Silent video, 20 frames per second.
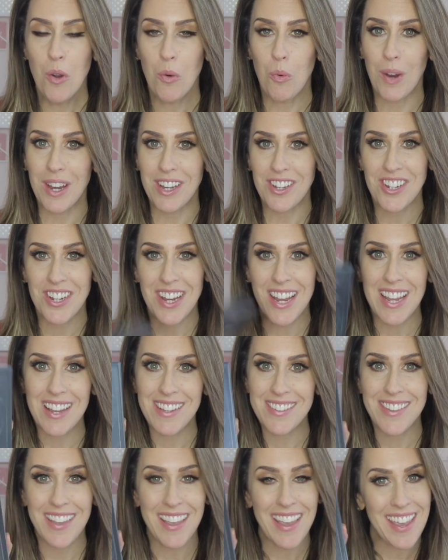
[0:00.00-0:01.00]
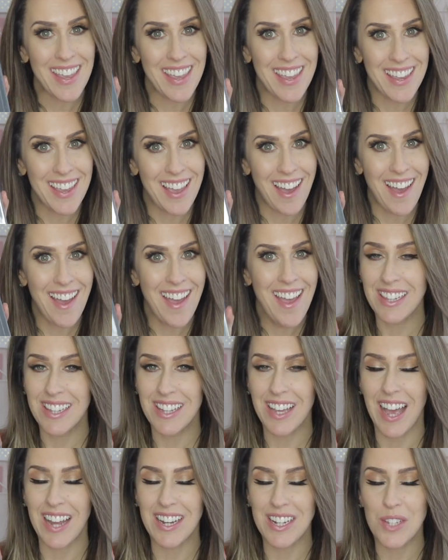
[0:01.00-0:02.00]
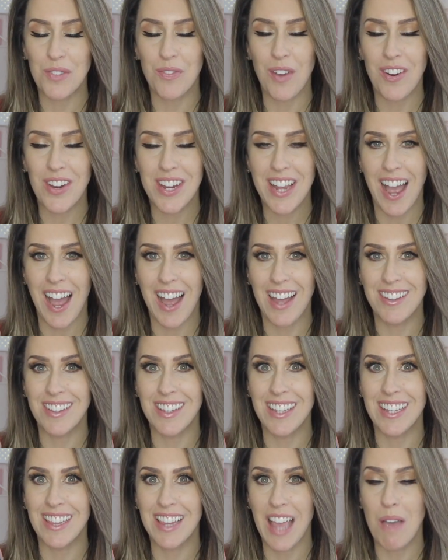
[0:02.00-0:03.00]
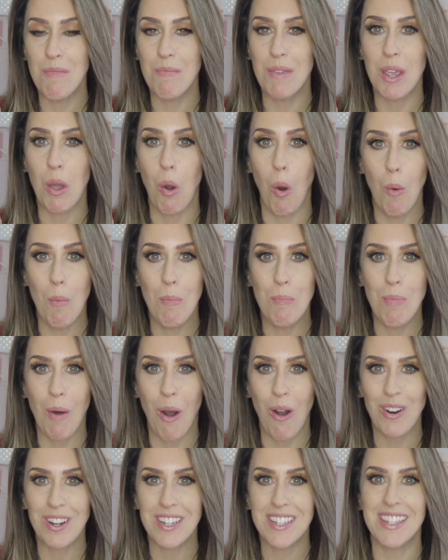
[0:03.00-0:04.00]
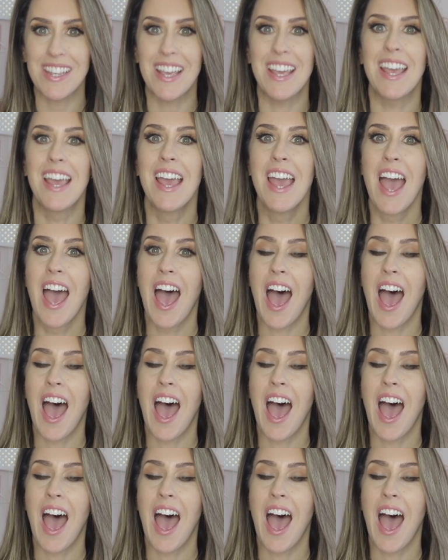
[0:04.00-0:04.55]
which is here, and he's very kindly let me unbox it,